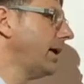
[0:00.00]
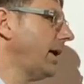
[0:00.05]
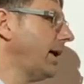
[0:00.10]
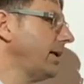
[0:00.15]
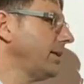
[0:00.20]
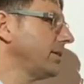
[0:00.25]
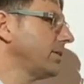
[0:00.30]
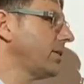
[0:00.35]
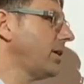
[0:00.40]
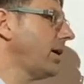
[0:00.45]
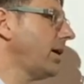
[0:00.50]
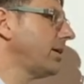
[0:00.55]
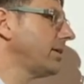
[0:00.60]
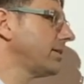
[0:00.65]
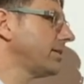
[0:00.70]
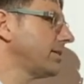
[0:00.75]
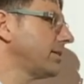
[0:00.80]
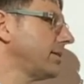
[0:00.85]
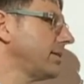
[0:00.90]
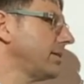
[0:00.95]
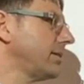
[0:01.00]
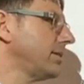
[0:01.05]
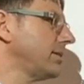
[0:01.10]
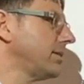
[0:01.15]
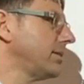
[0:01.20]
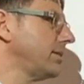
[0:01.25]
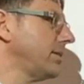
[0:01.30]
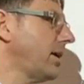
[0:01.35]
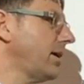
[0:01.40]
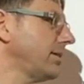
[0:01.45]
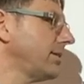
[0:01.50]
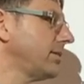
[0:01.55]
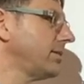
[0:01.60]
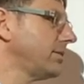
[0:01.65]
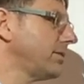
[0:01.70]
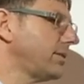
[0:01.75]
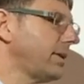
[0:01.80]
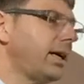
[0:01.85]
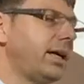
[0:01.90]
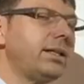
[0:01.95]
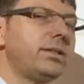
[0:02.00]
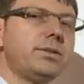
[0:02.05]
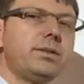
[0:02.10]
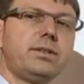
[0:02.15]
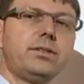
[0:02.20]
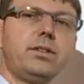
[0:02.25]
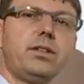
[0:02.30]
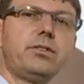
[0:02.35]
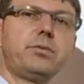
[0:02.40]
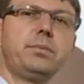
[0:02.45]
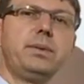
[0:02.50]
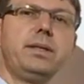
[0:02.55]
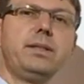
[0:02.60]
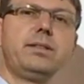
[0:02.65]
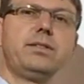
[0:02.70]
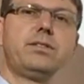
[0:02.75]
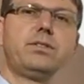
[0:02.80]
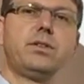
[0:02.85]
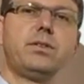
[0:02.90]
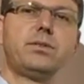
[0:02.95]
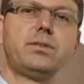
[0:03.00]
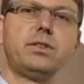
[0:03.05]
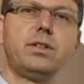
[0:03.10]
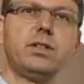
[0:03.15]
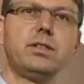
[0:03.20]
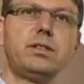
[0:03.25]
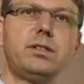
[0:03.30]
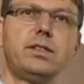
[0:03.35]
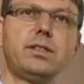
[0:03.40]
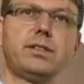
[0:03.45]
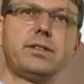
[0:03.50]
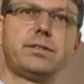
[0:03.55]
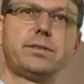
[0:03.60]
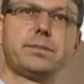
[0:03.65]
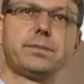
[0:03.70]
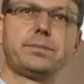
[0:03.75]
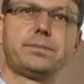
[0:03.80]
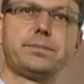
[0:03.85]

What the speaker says: and it caused losses of hundreds of billions of dollars.